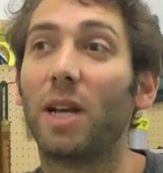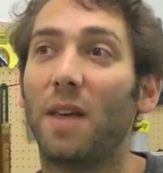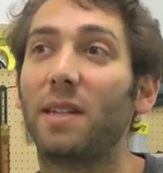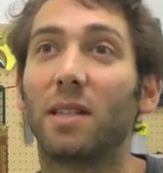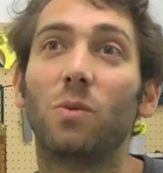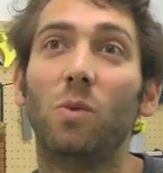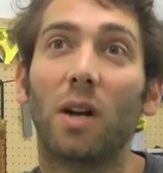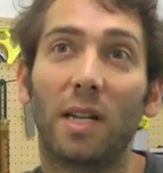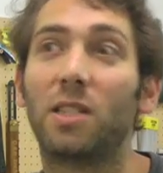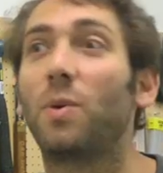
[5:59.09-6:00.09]
Okay, that doesn't
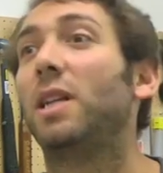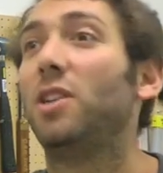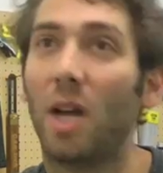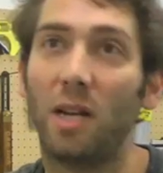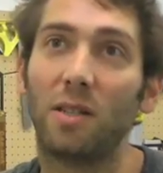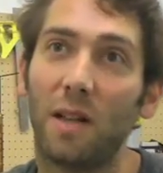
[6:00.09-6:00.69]
work. Let's quickly change